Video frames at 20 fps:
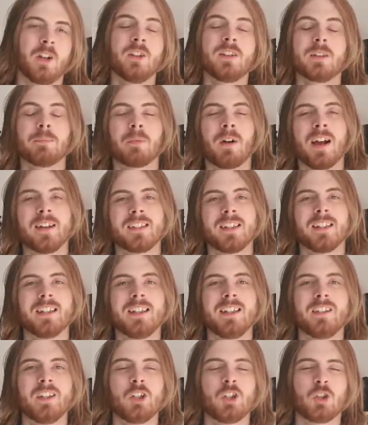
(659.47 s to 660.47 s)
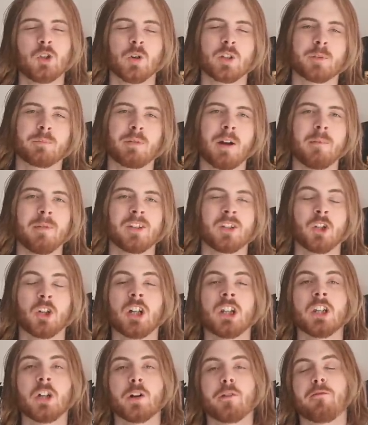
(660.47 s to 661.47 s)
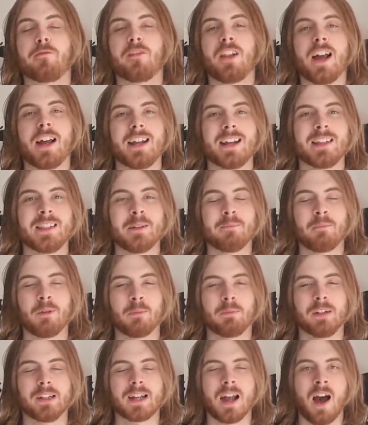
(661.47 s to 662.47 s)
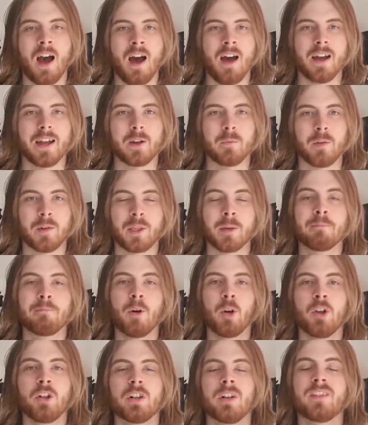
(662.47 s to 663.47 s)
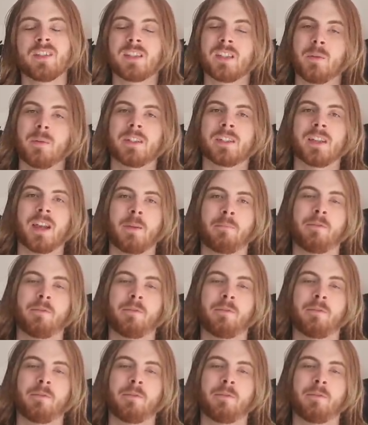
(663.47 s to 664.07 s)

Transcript: Unsurprisingly, the show's premise took a lot of flack in the public eye, with a bunch of suicide